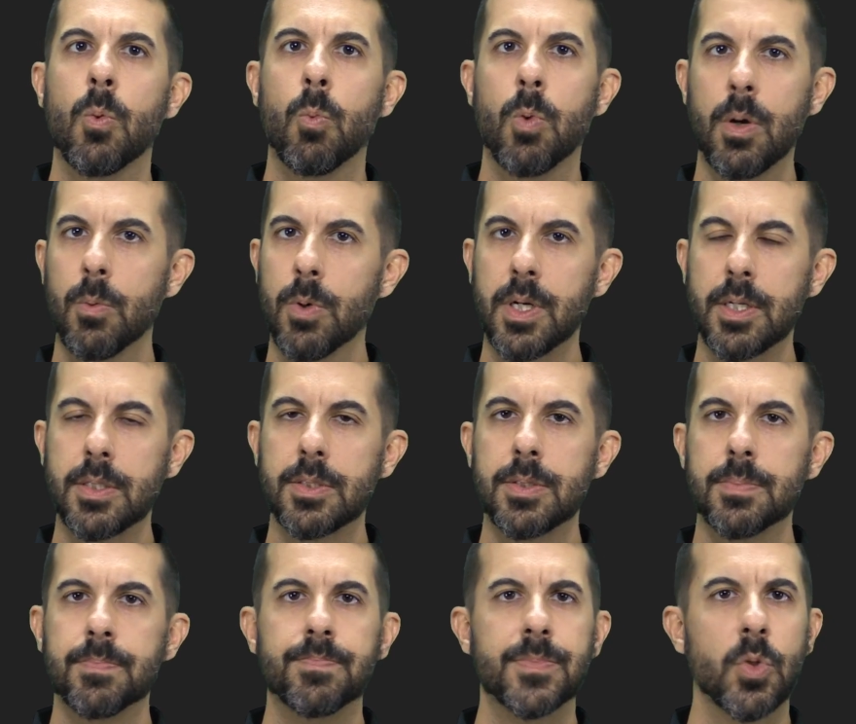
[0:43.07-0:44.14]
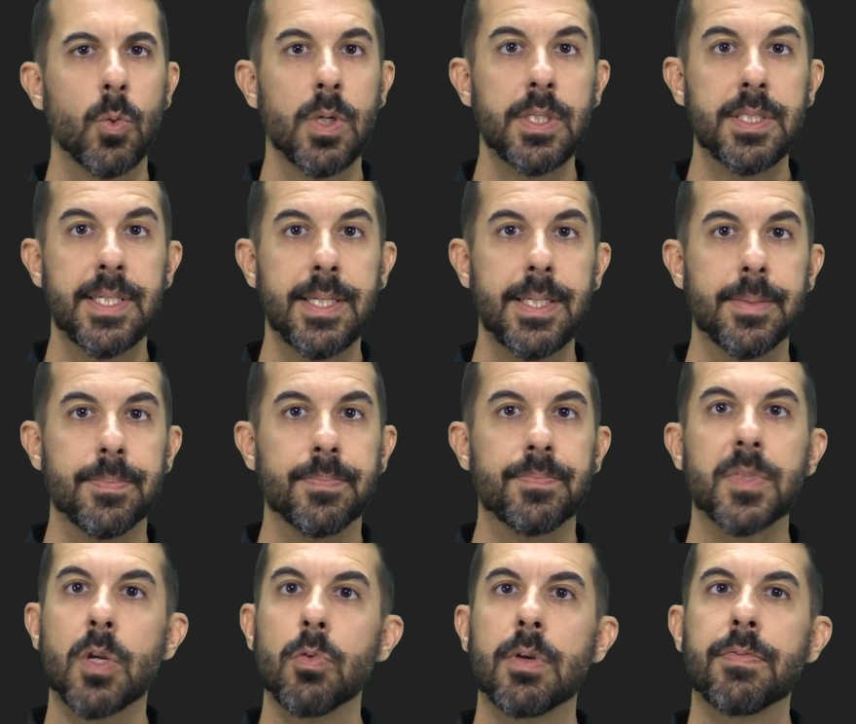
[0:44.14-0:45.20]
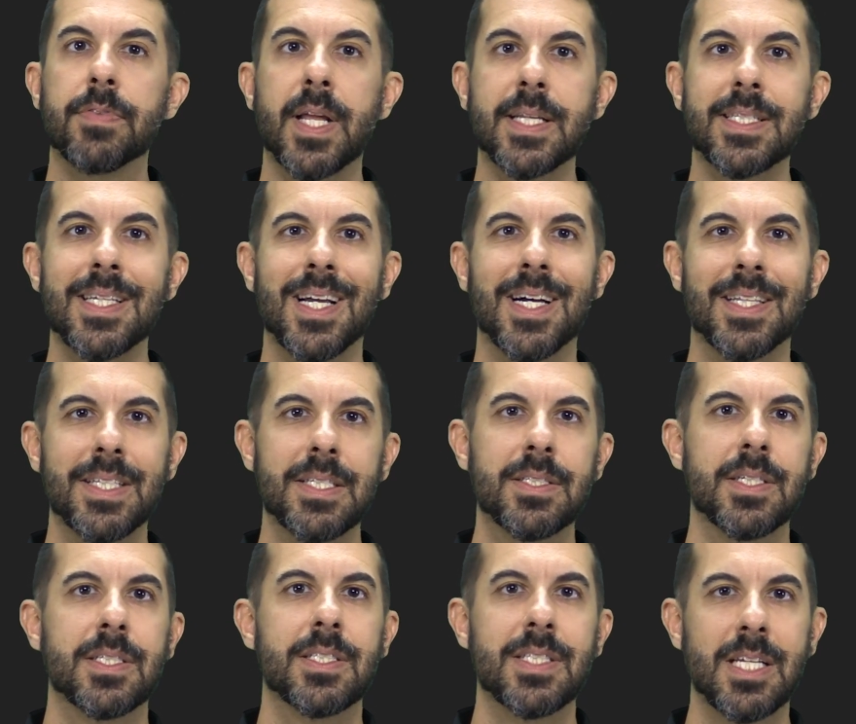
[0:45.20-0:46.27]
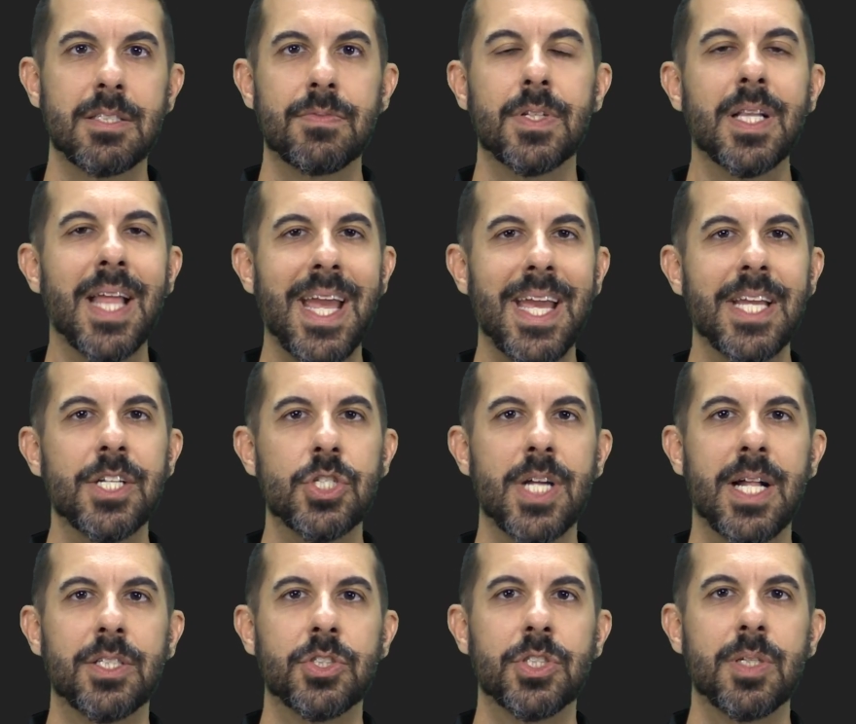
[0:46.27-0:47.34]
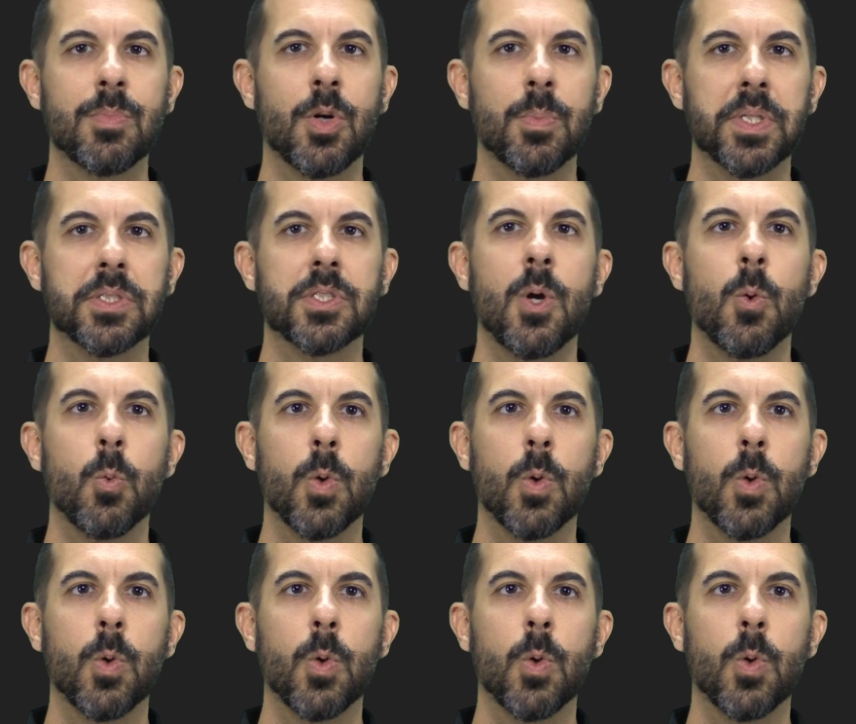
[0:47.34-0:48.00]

What worked? What didn't? Reflecting on these successful and challenging moments